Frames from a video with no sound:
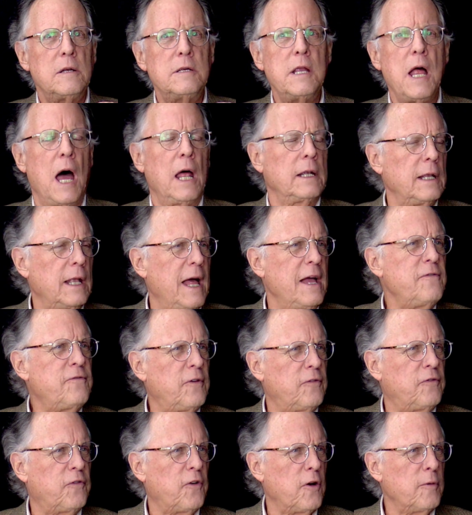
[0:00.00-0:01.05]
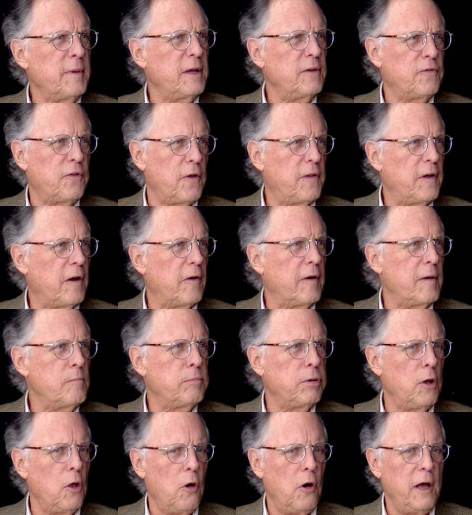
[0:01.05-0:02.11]
not life affirming for their
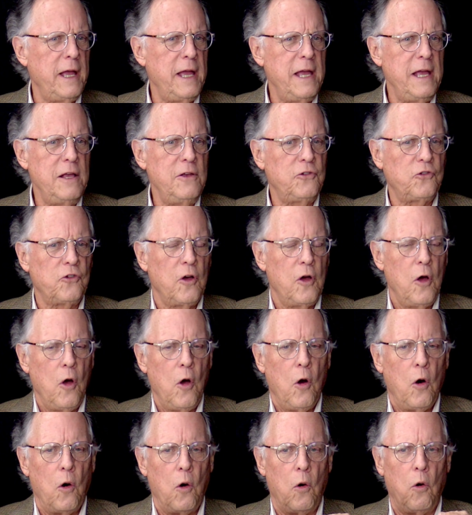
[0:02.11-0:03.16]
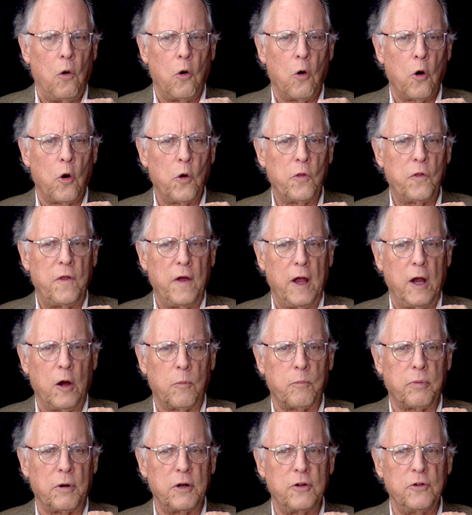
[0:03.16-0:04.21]
employees or
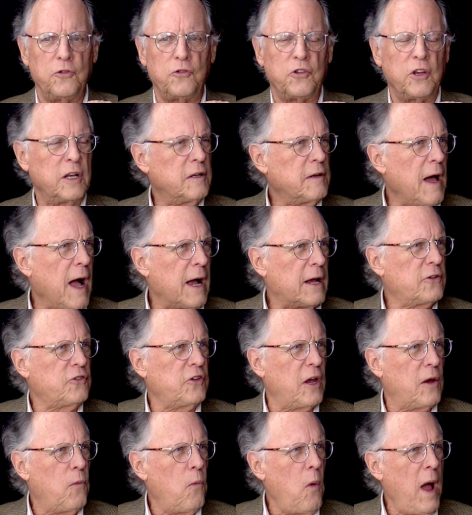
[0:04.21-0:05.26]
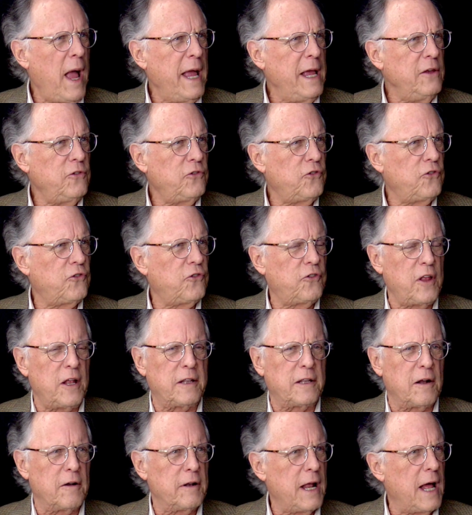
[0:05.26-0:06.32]
they're producing toxic wastes
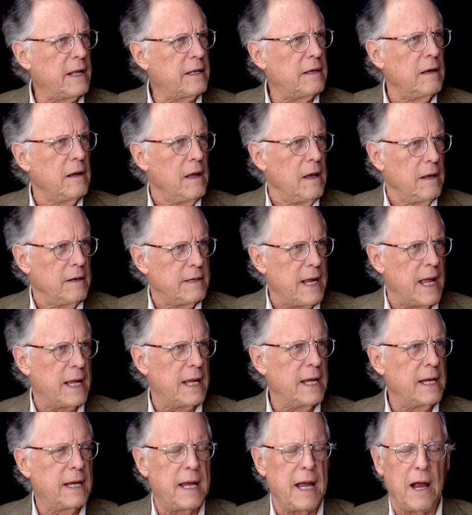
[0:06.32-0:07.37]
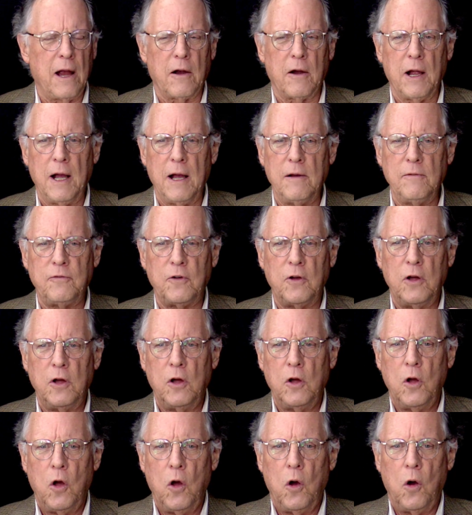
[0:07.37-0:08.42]
that they're not taking care mm-hmm. of
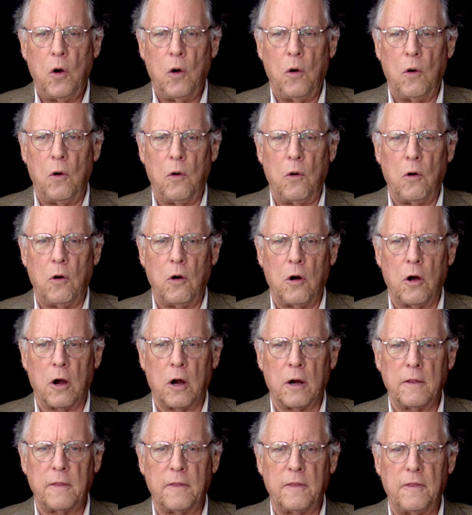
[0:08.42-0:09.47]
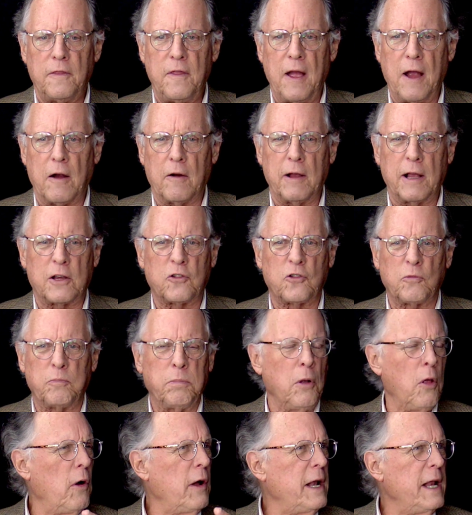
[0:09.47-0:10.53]
or they're
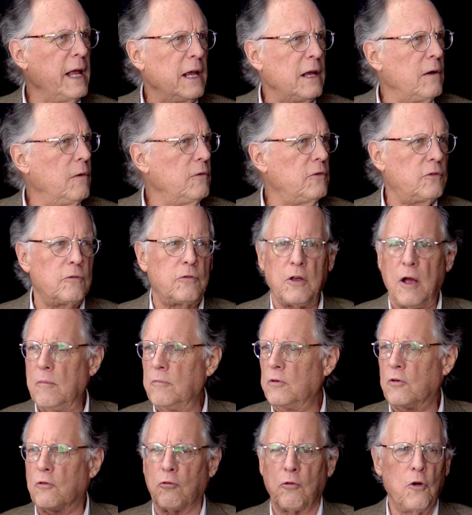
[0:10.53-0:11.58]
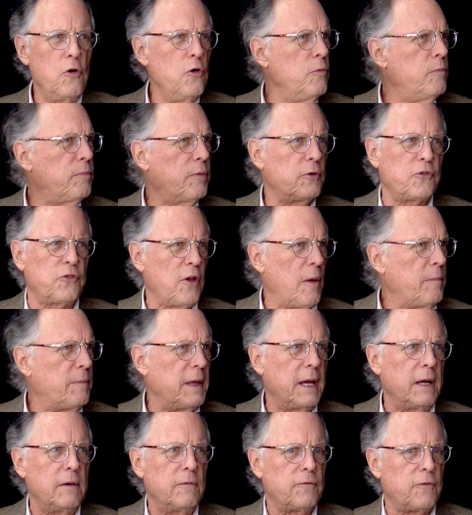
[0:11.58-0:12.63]
exploiting some group or
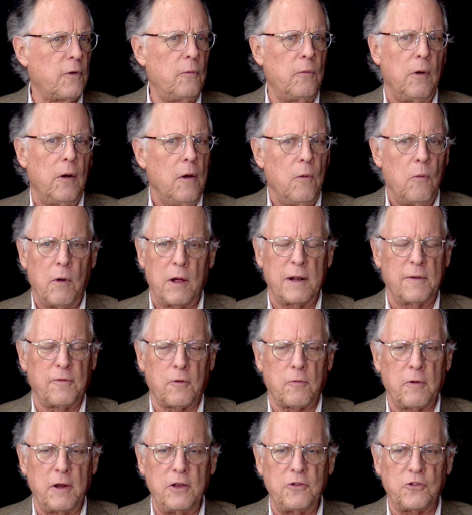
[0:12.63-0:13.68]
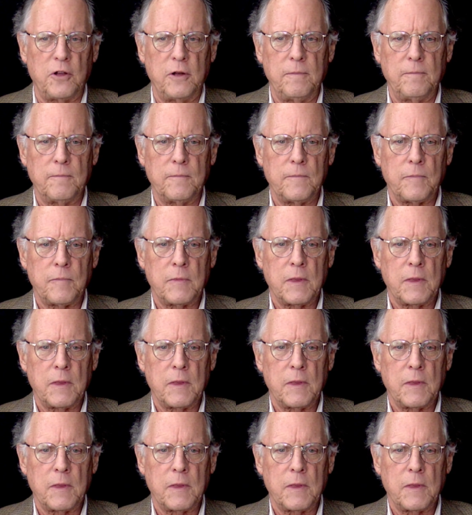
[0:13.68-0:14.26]
something for mm-hmm. whatever reason.